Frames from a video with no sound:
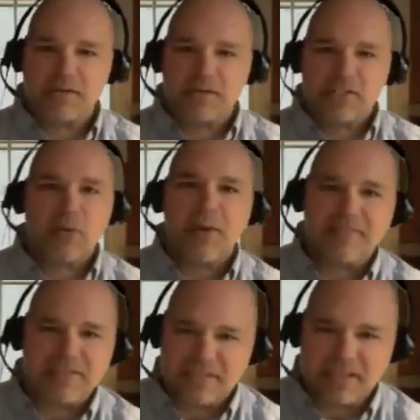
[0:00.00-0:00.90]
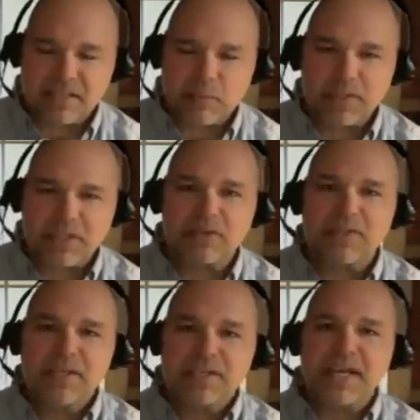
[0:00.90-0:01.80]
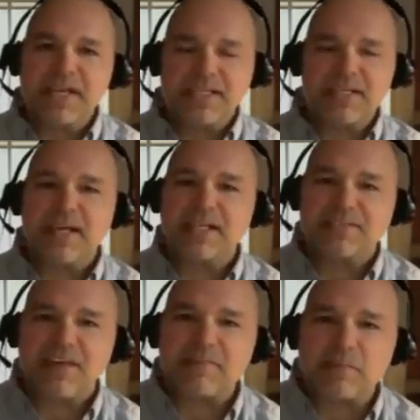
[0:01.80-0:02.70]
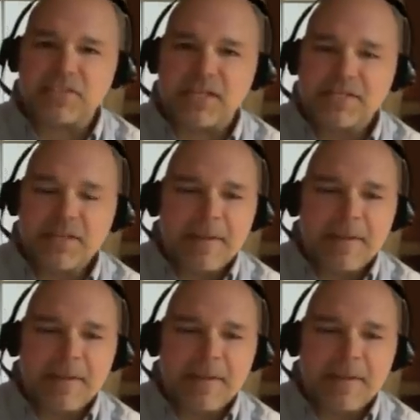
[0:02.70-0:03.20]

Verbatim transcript: There's no evidence that they want to kill 90 to 95 percent.